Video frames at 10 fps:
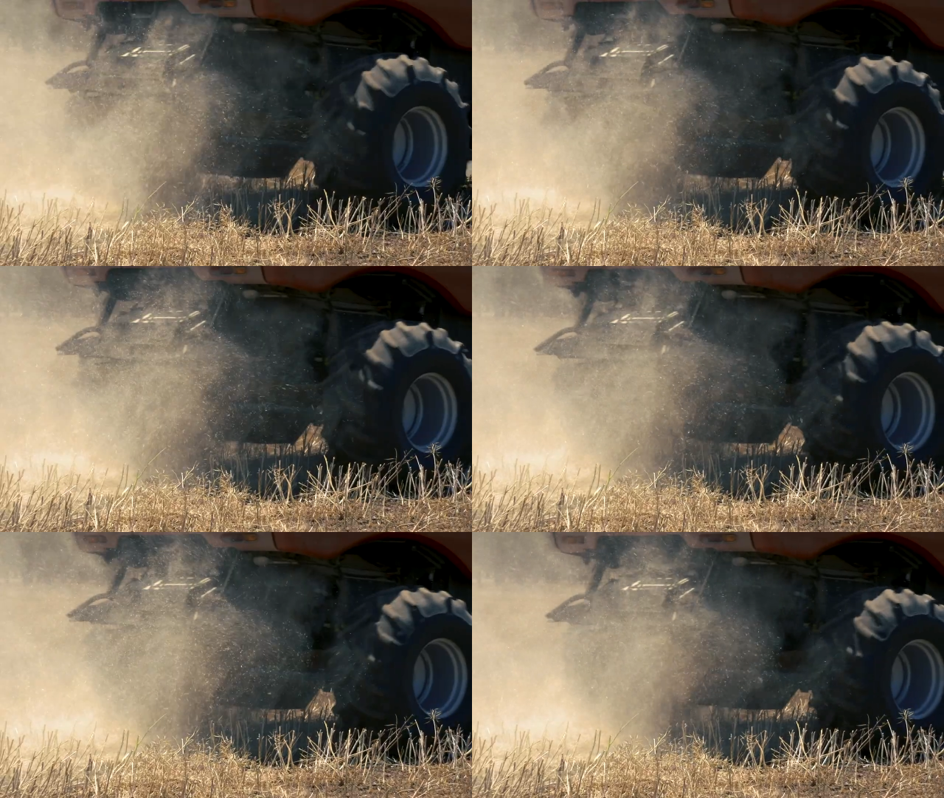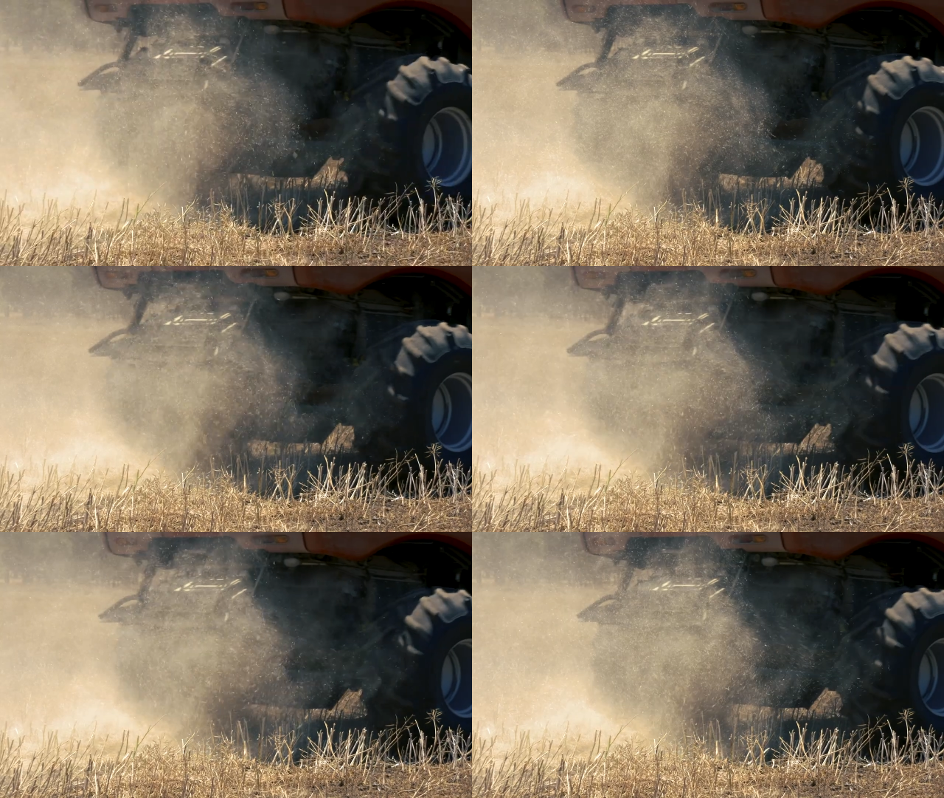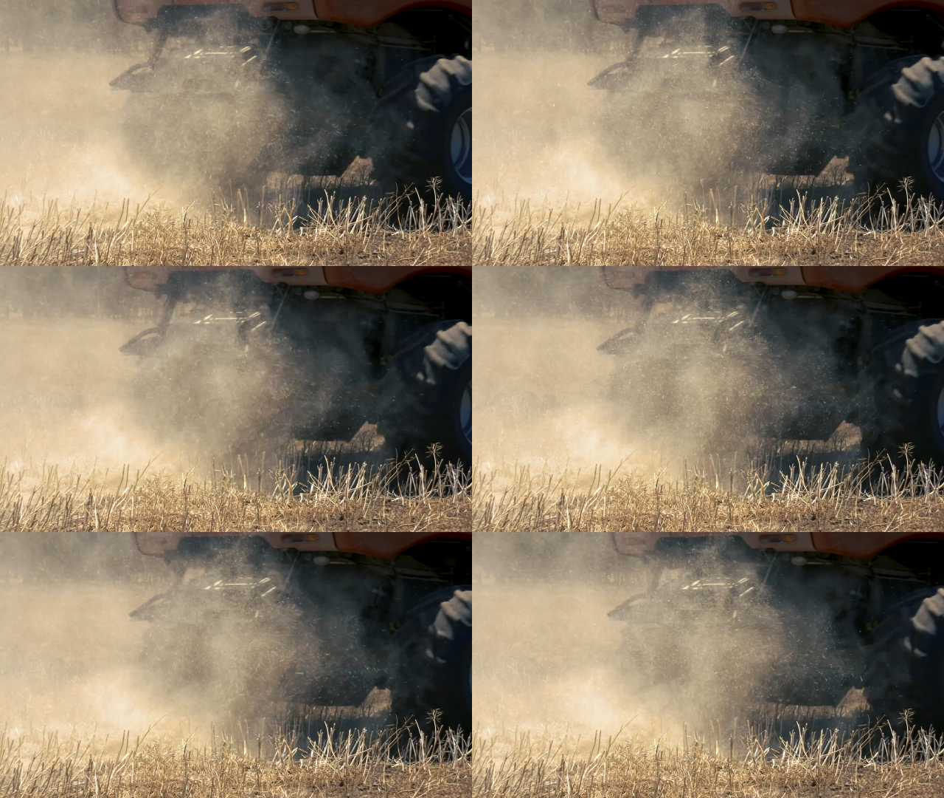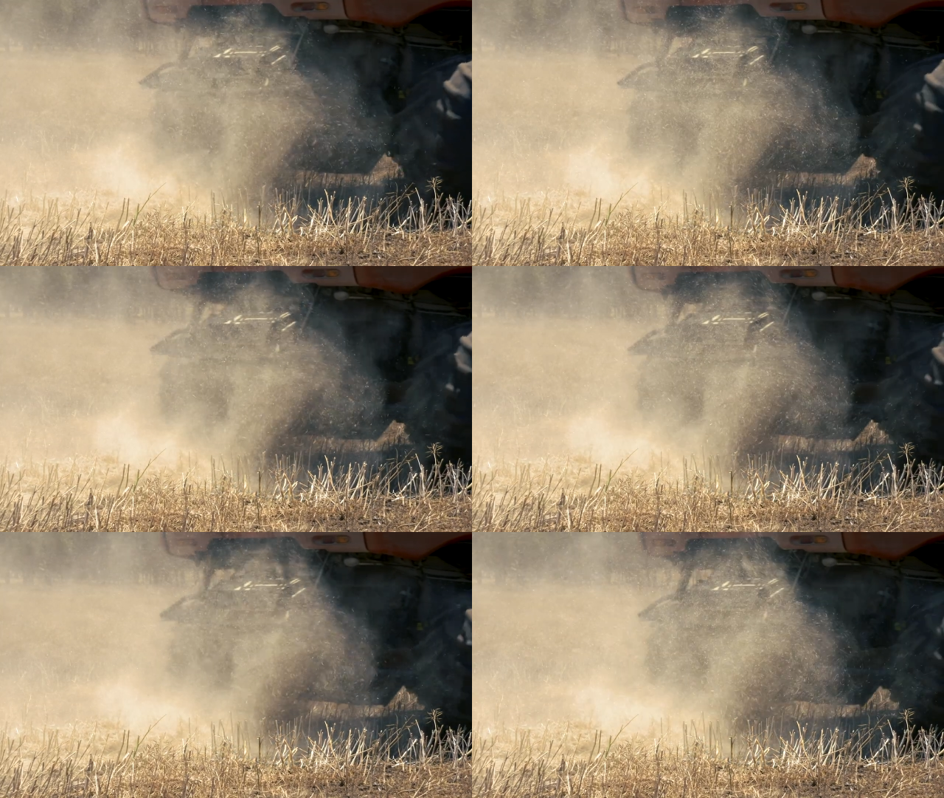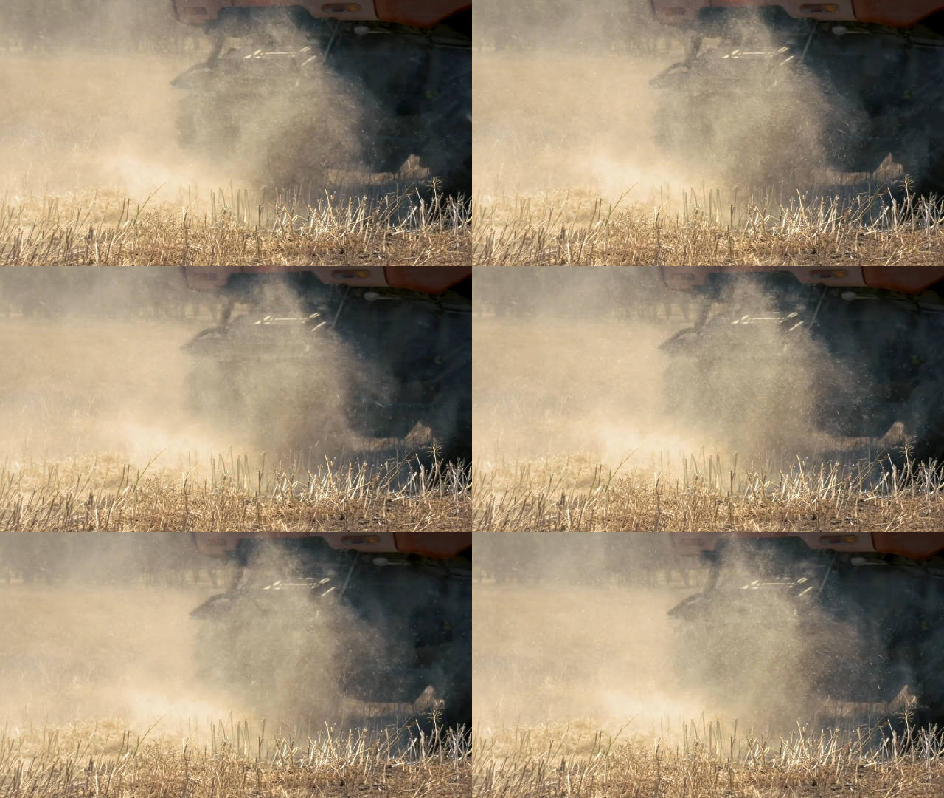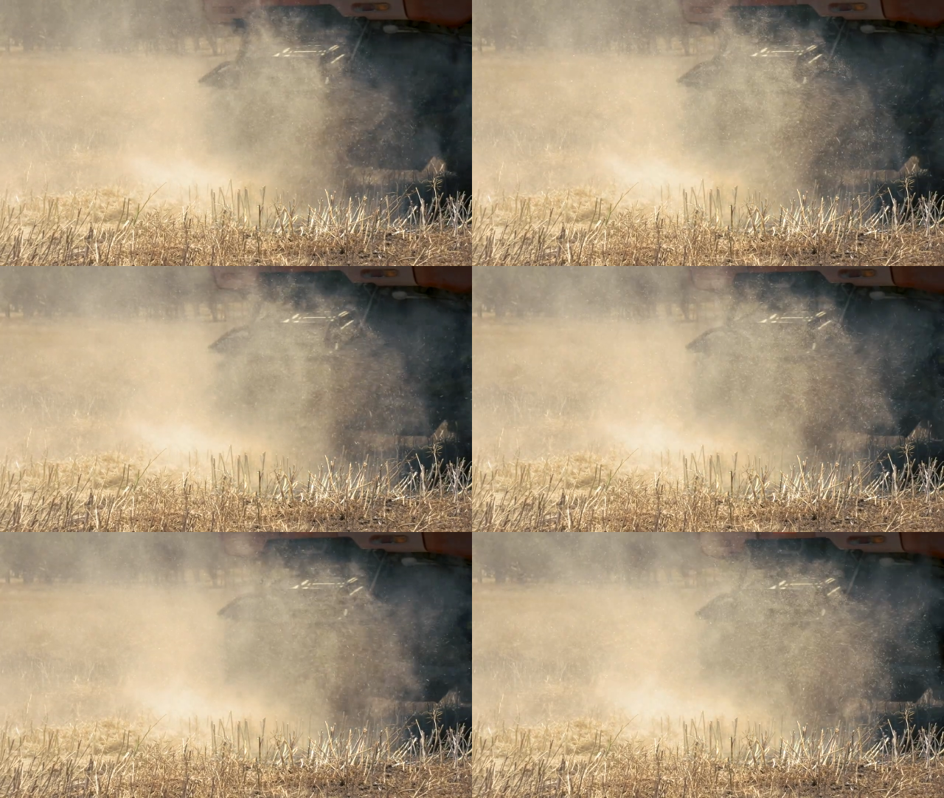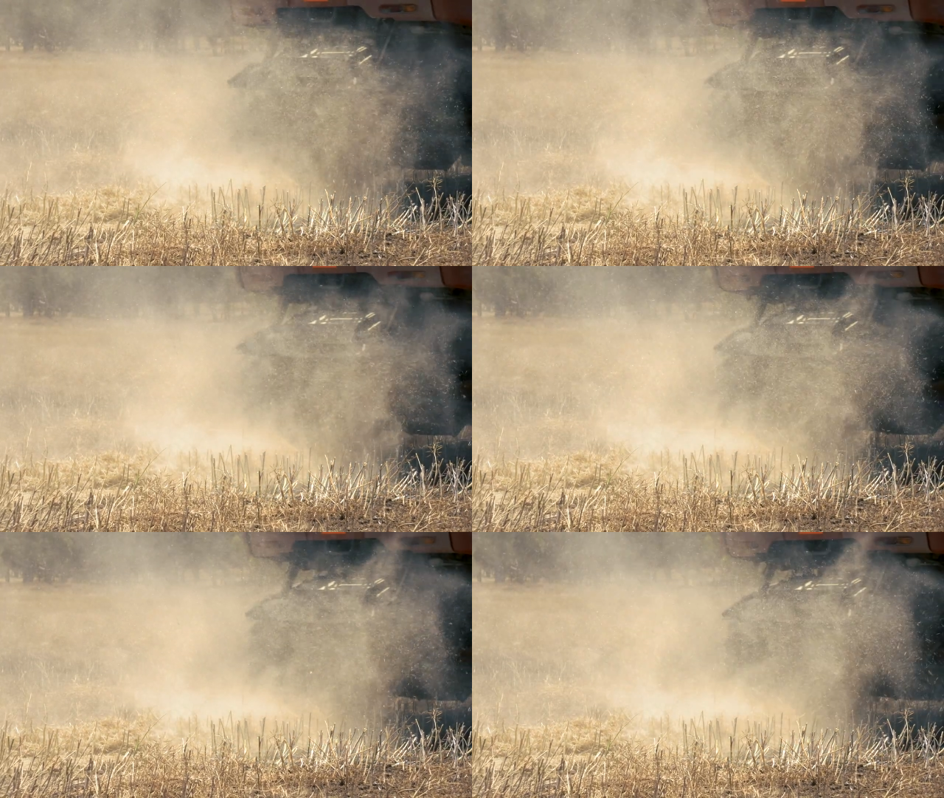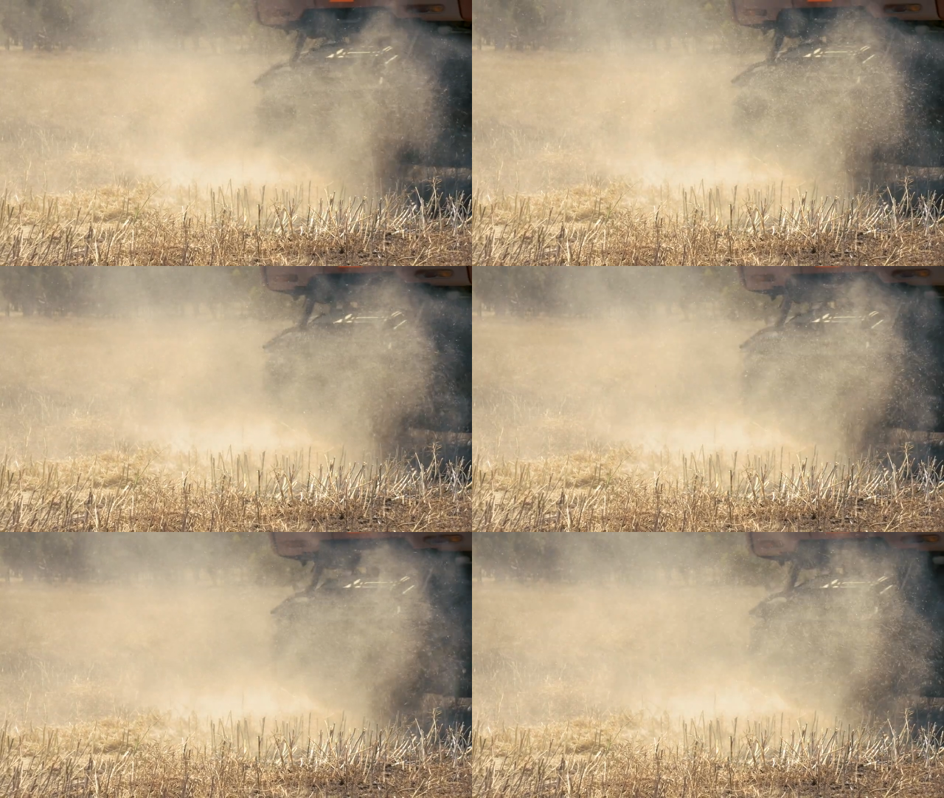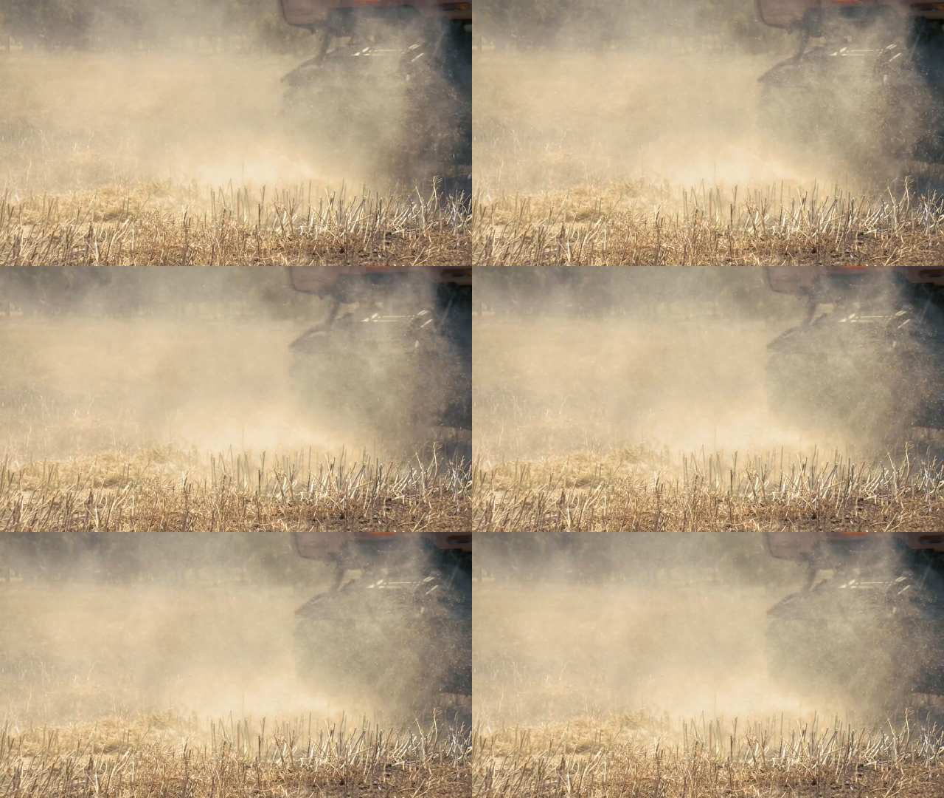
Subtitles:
Nobody's mouth can be seen.